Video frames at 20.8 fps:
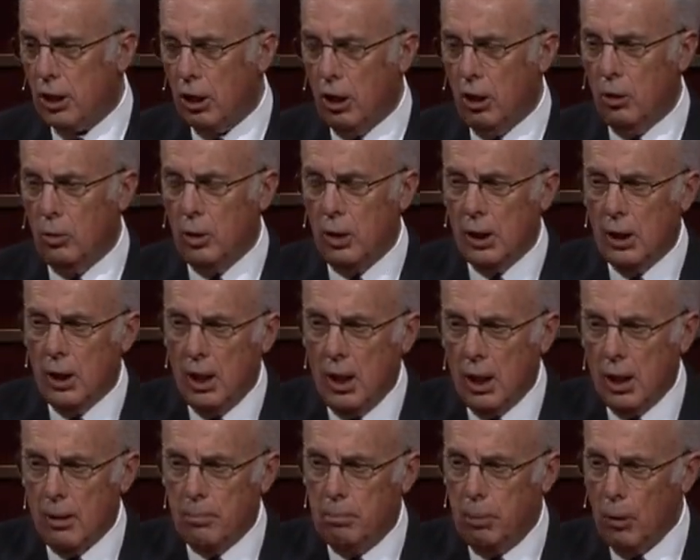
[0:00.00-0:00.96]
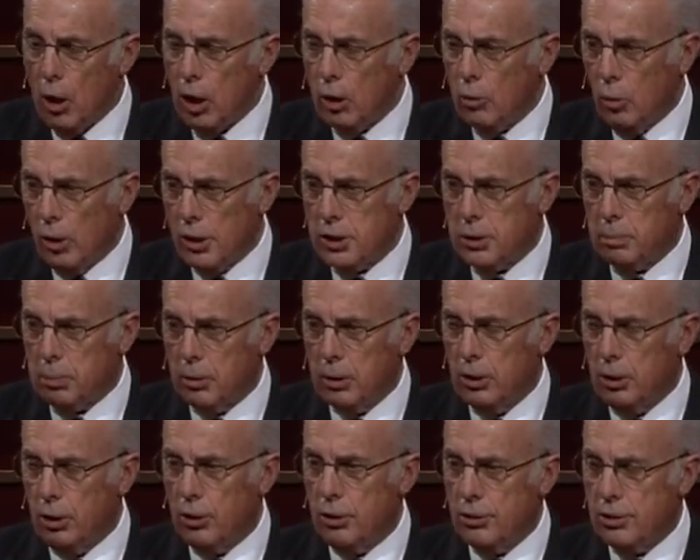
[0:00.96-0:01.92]
ago, a book was
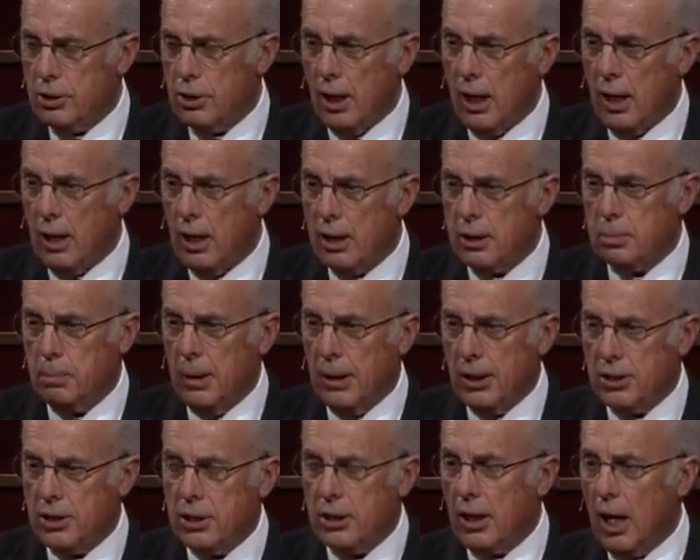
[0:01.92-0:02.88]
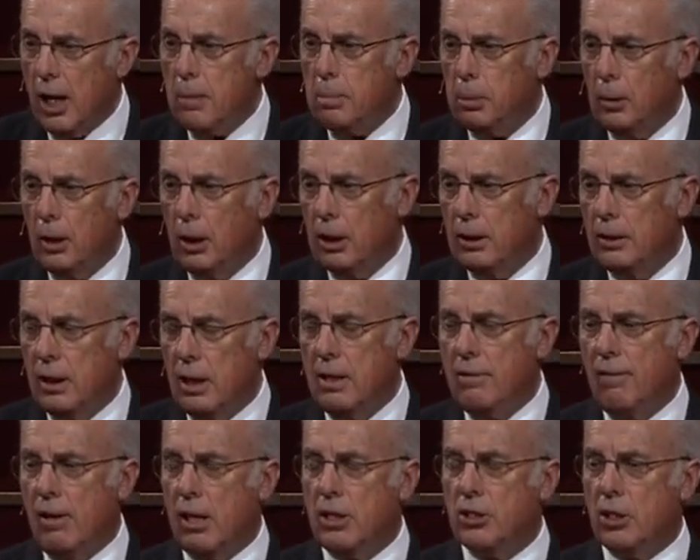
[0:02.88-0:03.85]
produced that has been a staple in the
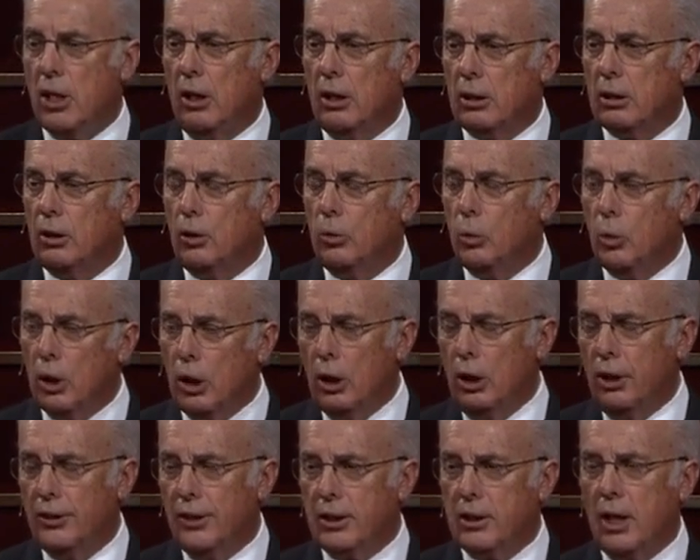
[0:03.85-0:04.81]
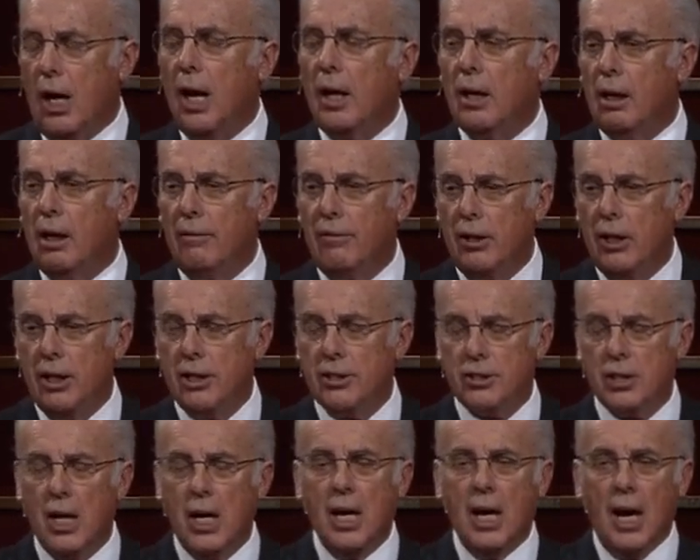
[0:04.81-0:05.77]
evangelical world. The title of it
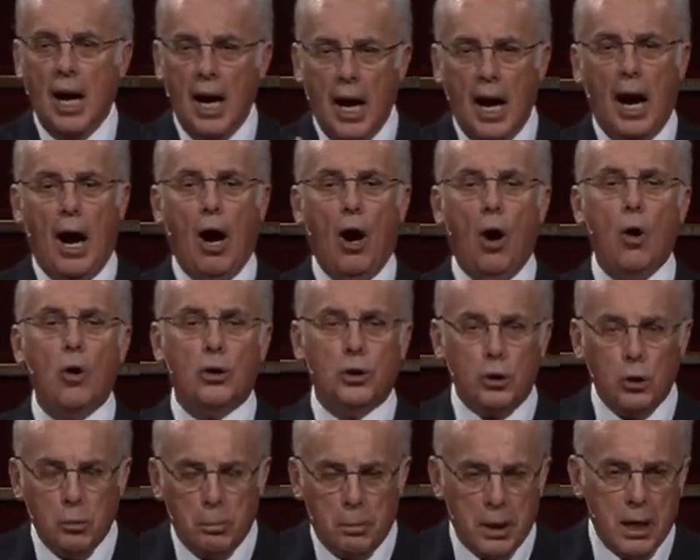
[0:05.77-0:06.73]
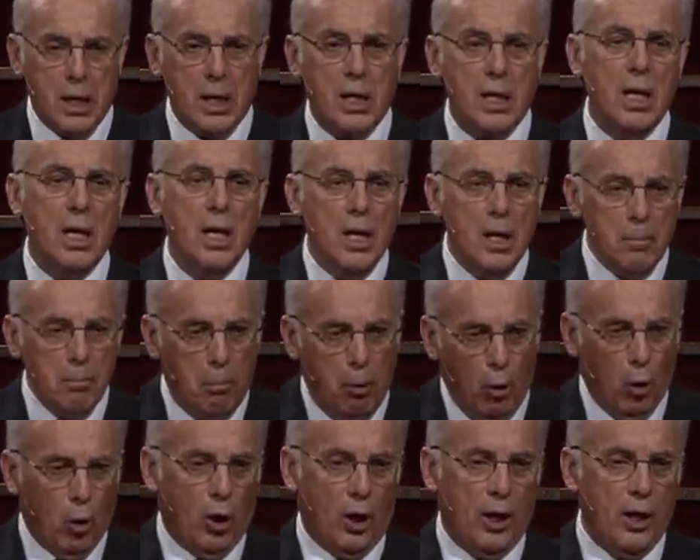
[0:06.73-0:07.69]
is How to Be
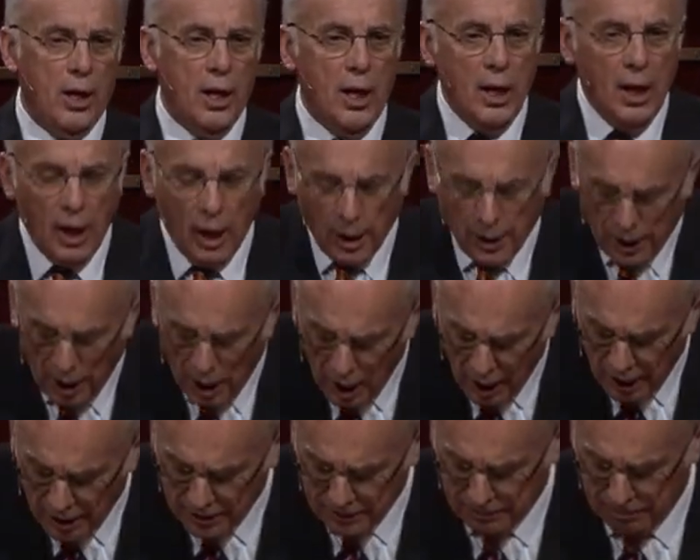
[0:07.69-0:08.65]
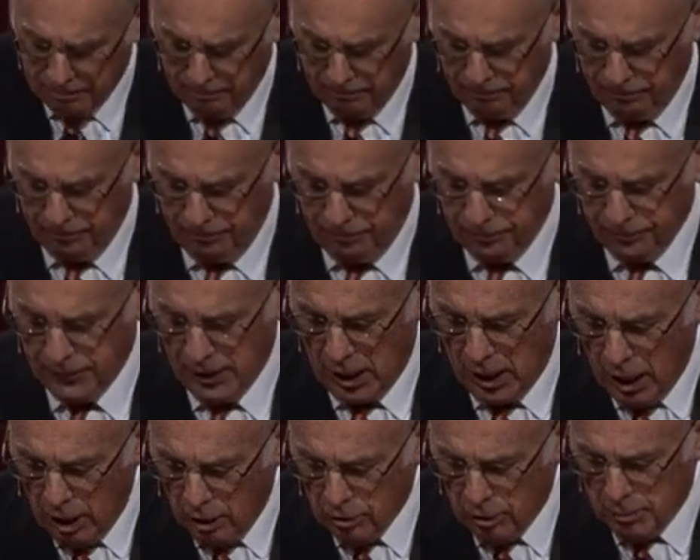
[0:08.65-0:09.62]
Born Again.
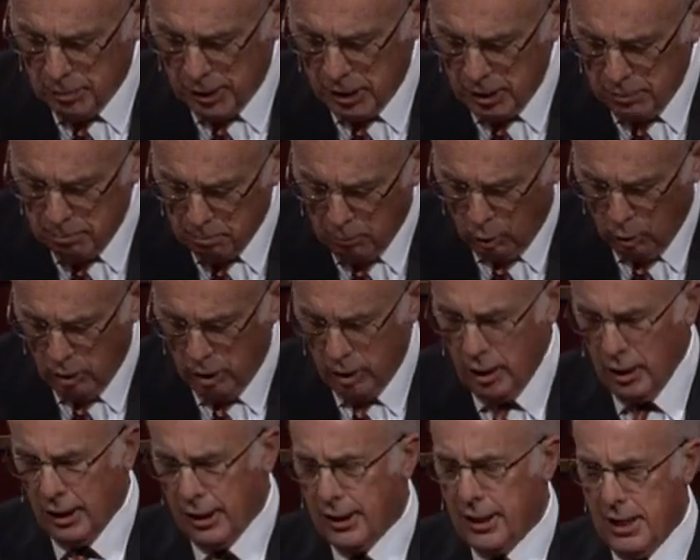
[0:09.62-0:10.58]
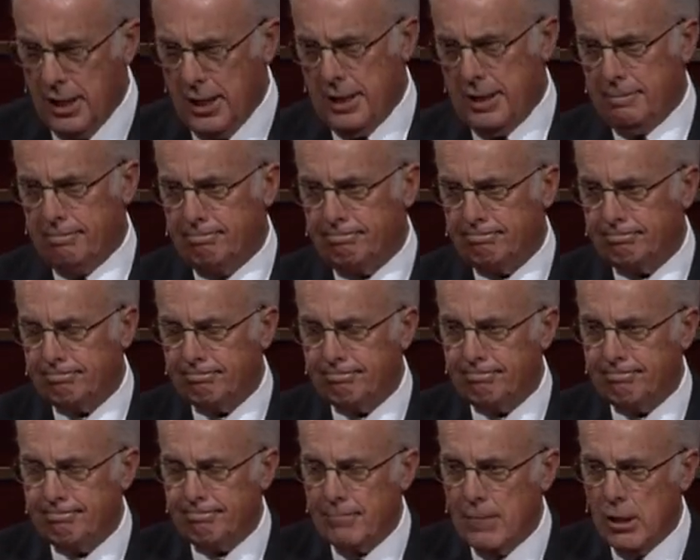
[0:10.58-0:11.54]
How to Be Born Again.
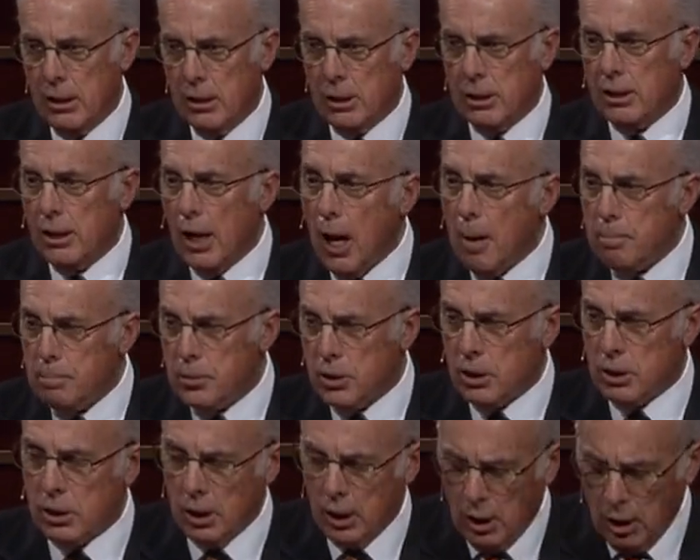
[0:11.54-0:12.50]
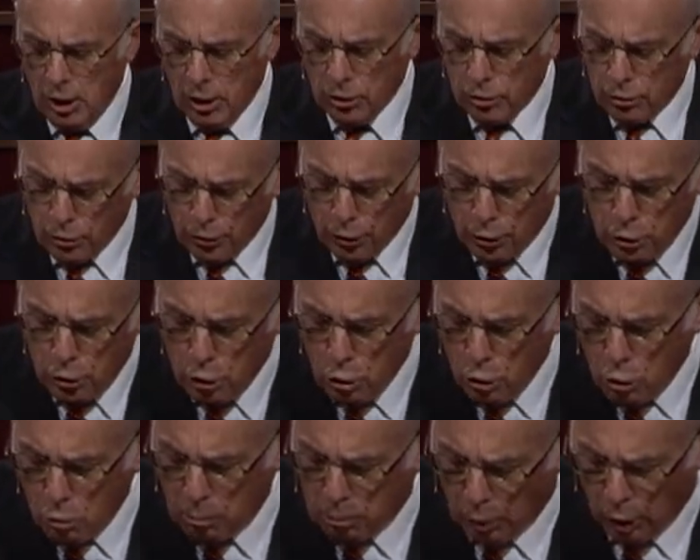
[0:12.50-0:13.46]
Steps to the
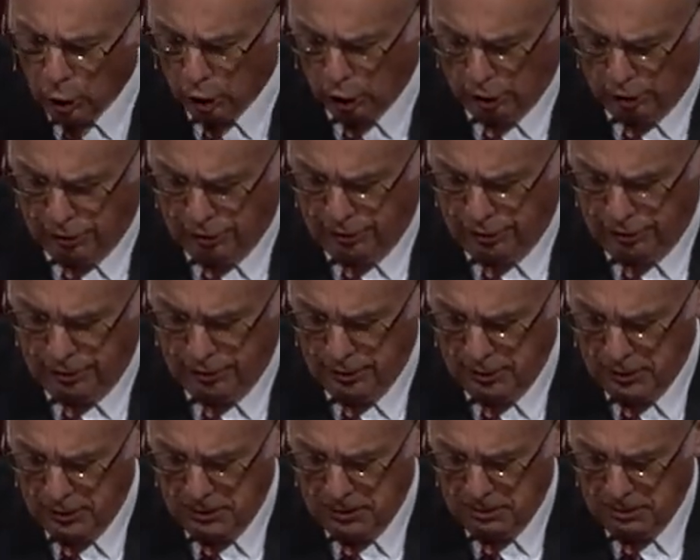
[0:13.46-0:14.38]
New Birth.